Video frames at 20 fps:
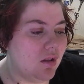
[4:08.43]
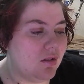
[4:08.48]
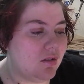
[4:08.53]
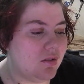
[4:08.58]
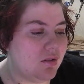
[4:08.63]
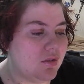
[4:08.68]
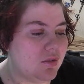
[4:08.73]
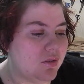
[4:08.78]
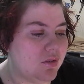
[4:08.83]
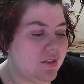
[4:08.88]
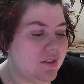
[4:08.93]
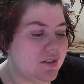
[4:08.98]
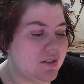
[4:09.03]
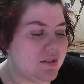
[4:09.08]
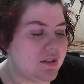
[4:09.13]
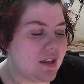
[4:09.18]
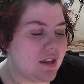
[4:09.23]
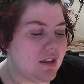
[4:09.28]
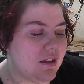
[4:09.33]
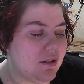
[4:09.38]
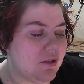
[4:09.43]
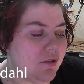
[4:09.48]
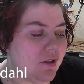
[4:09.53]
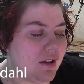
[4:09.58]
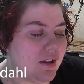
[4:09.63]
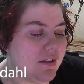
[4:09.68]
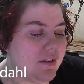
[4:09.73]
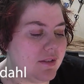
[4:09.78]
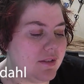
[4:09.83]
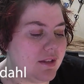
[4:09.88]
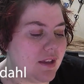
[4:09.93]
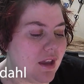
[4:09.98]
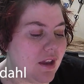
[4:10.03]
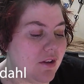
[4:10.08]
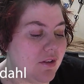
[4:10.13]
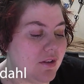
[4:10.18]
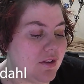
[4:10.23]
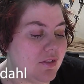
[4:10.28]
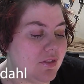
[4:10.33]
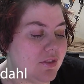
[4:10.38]
To this day, cranes
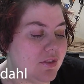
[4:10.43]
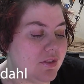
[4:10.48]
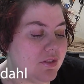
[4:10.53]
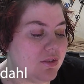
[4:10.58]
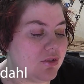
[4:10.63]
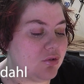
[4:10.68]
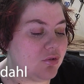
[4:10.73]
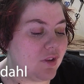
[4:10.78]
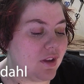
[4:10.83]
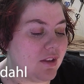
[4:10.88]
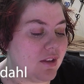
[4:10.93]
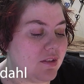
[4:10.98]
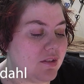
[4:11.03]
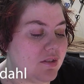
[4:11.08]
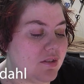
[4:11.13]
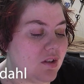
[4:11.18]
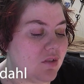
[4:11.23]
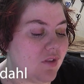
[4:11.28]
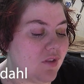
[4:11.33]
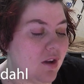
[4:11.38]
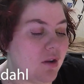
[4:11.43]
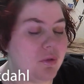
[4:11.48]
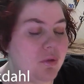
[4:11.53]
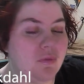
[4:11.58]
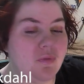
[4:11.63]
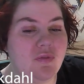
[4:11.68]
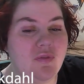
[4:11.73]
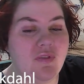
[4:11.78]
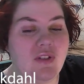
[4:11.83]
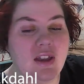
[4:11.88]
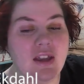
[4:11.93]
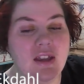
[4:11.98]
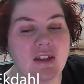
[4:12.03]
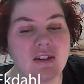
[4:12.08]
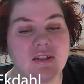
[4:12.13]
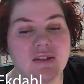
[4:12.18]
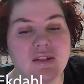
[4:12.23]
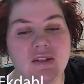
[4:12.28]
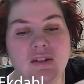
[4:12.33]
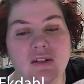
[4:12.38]
carry the strands of our
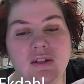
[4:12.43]
fate.